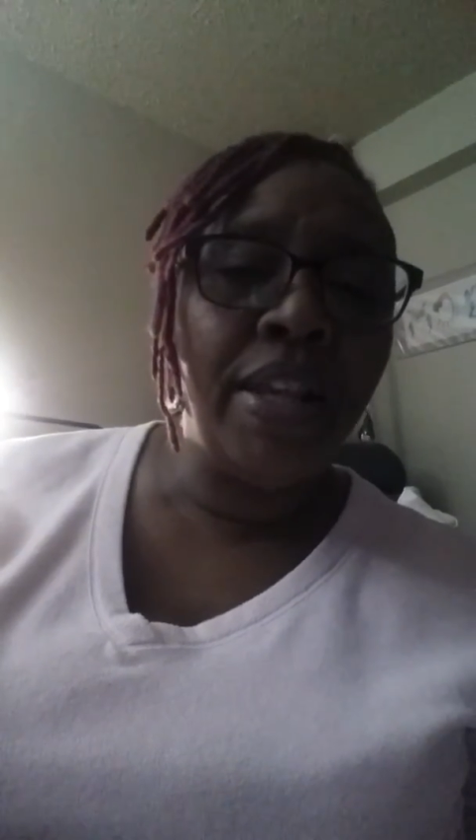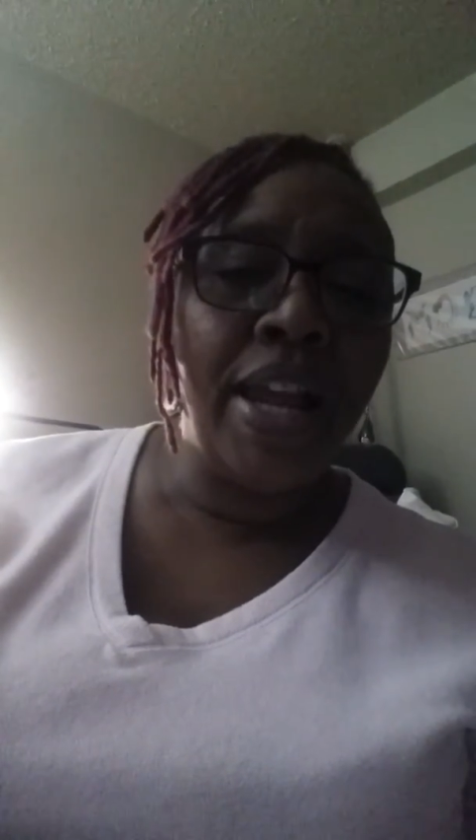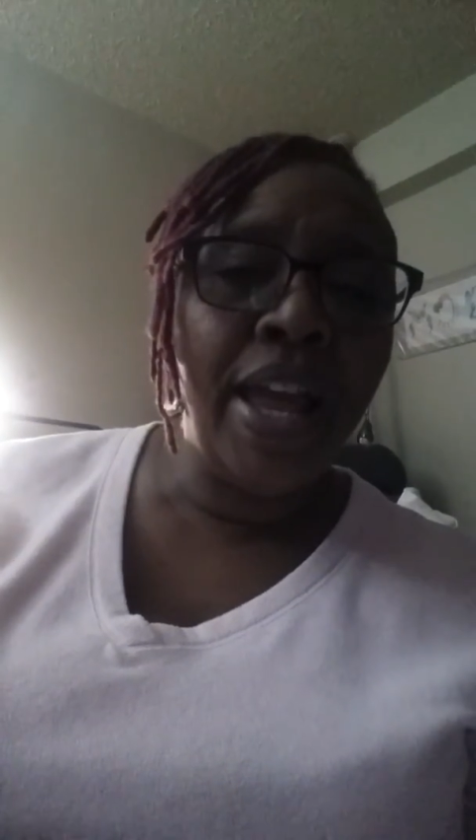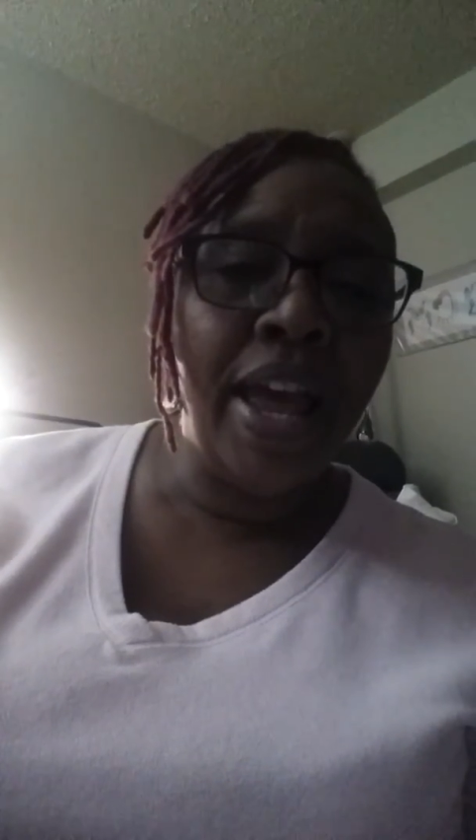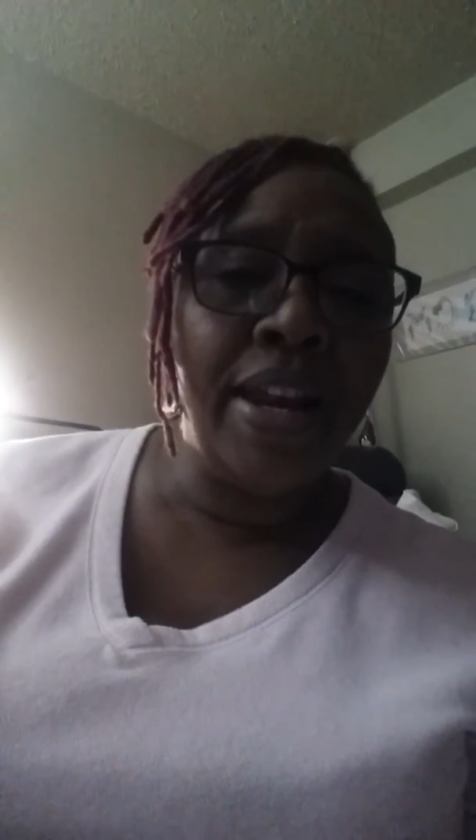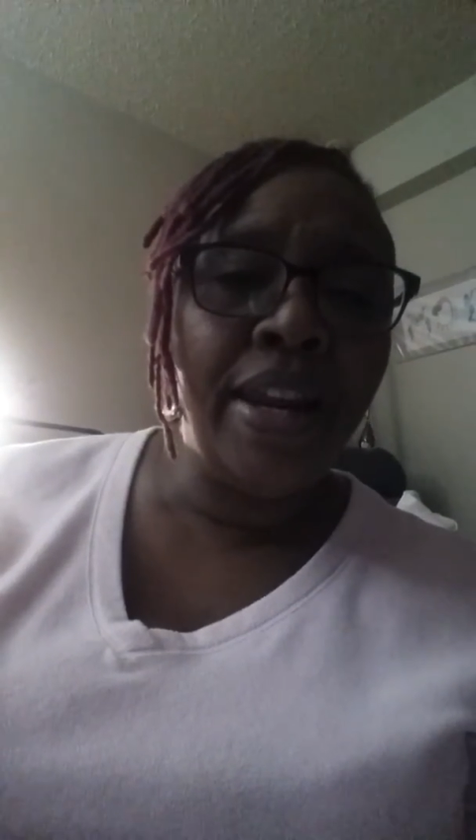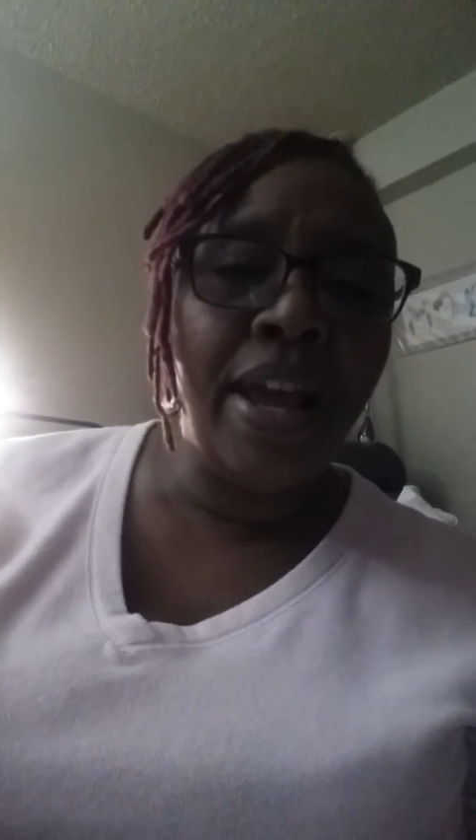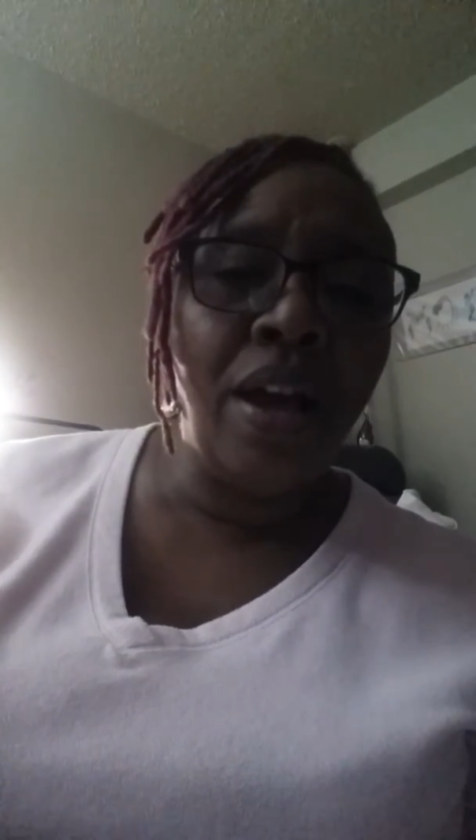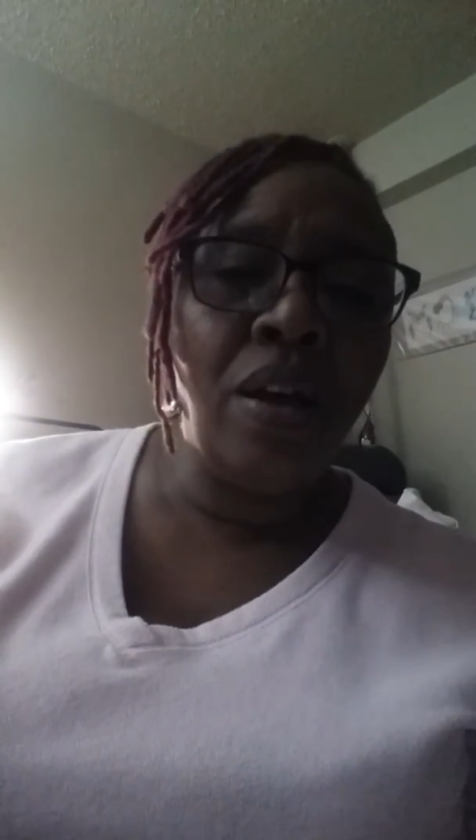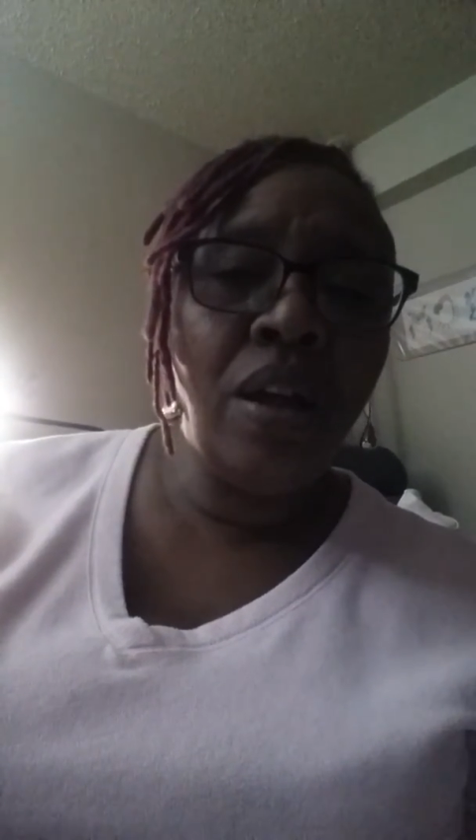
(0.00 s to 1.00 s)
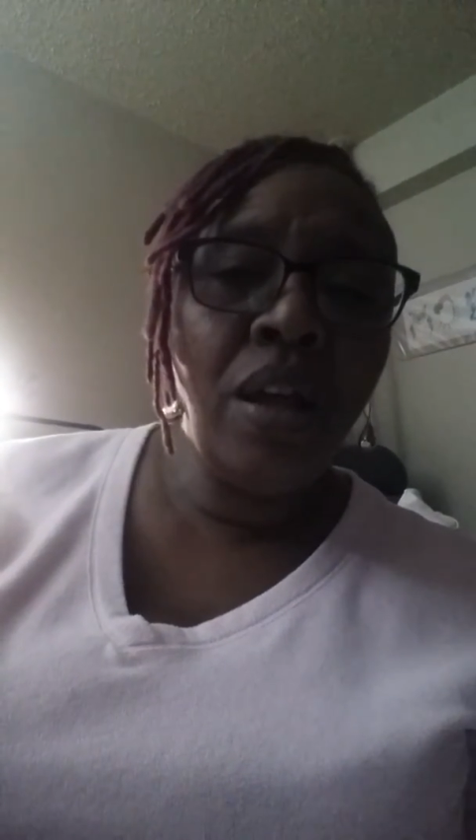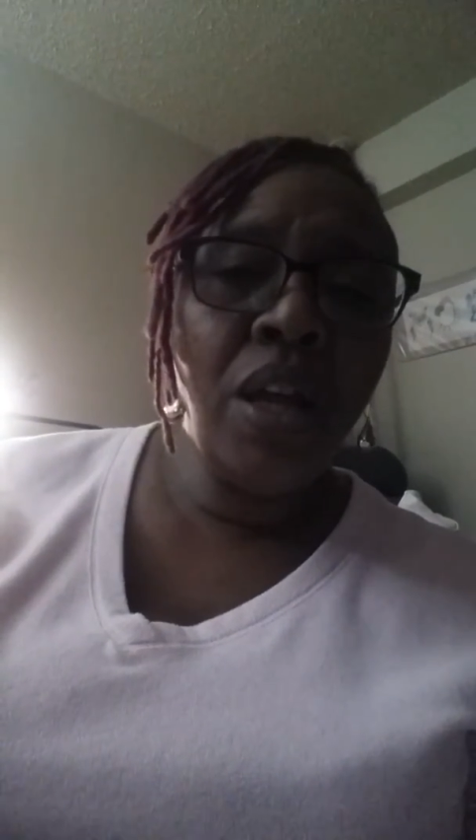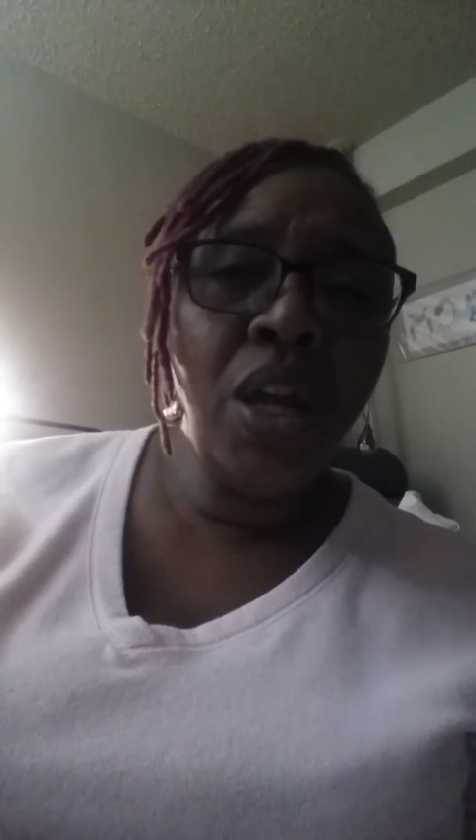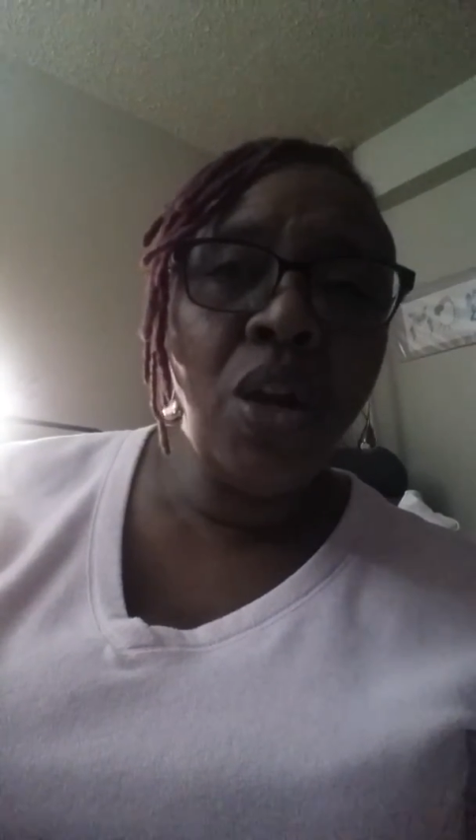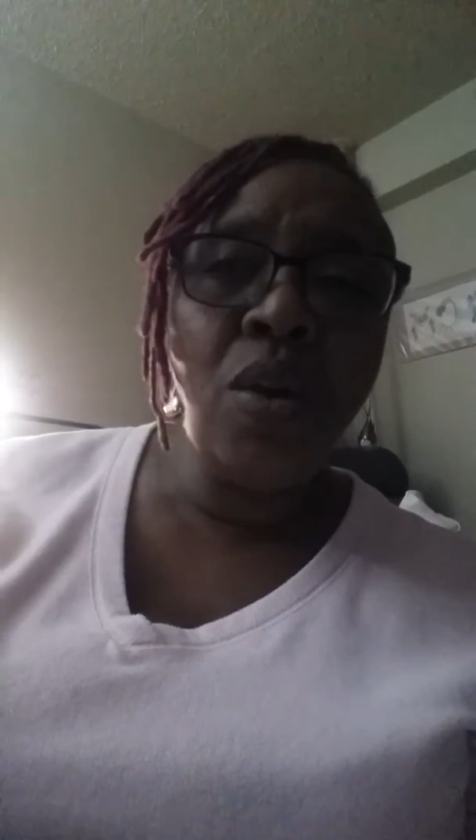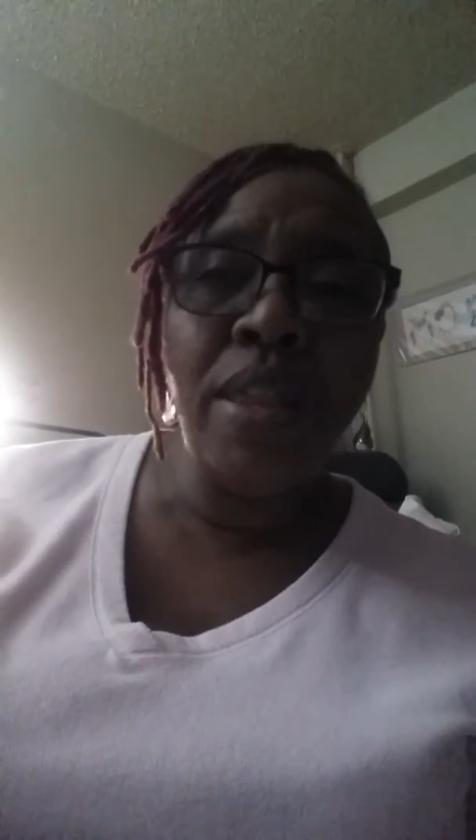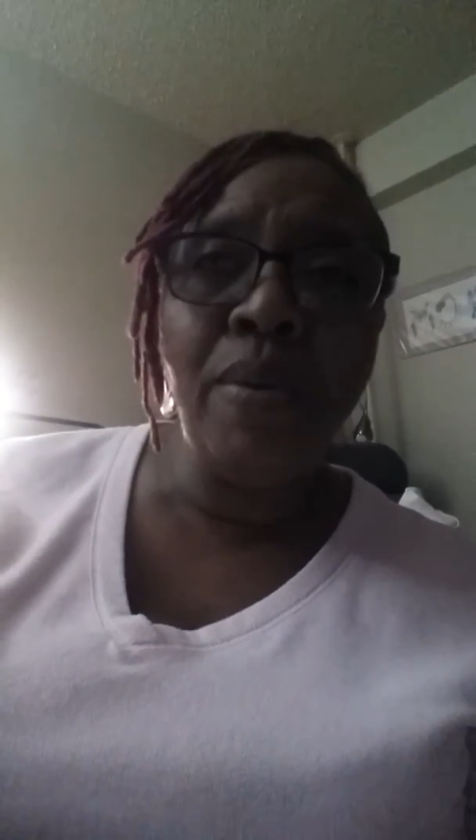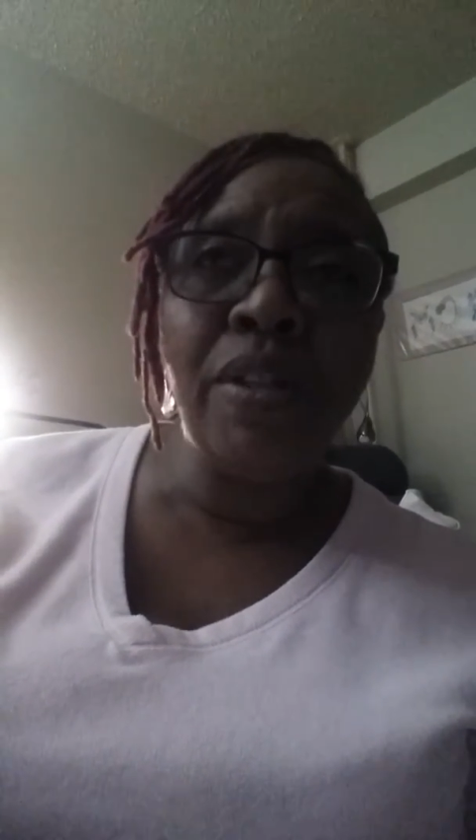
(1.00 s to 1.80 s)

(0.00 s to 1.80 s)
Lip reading: that I had now. There